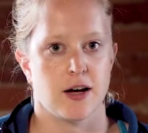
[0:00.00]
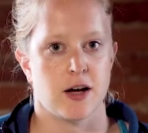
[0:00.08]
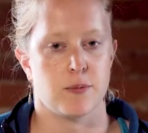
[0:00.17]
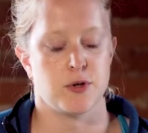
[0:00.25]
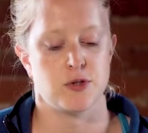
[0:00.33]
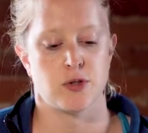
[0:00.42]

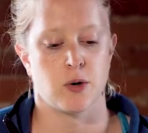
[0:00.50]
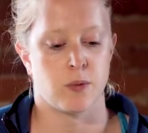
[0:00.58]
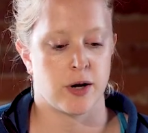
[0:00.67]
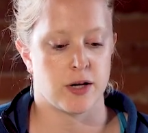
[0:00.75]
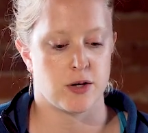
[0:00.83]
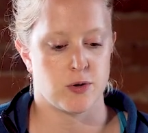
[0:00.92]
You don't
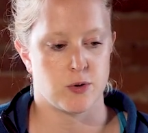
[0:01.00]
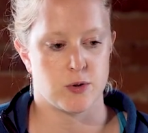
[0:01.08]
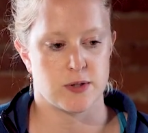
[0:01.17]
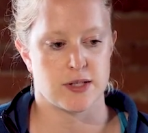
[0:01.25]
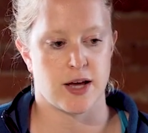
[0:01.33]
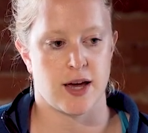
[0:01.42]
want to
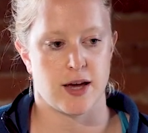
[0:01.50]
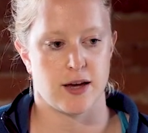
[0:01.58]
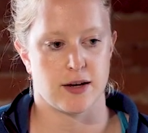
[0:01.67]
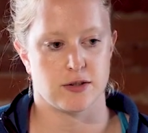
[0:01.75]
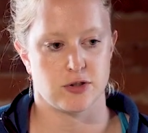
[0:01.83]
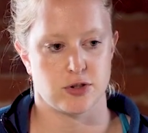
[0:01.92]
use a